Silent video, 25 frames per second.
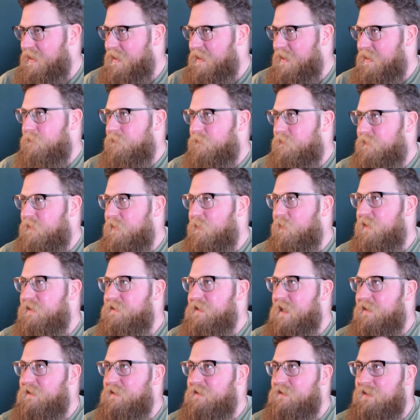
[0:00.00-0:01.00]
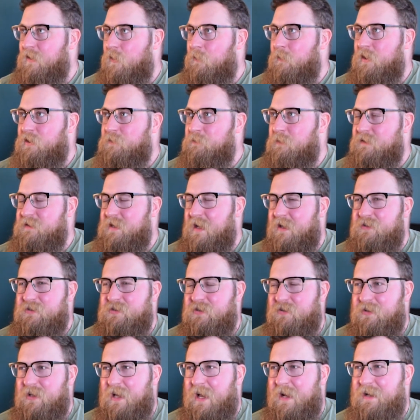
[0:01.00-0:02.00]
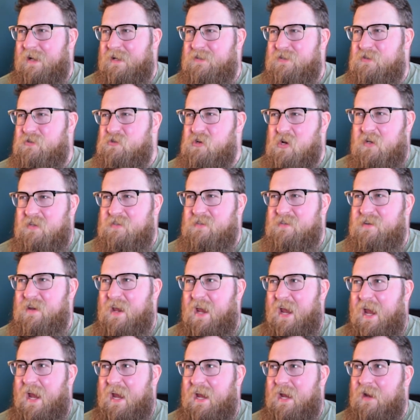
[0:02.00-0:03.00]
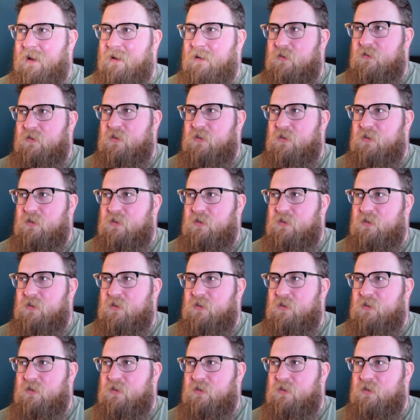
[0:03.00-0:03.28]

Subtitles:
series had so much potential and it's just a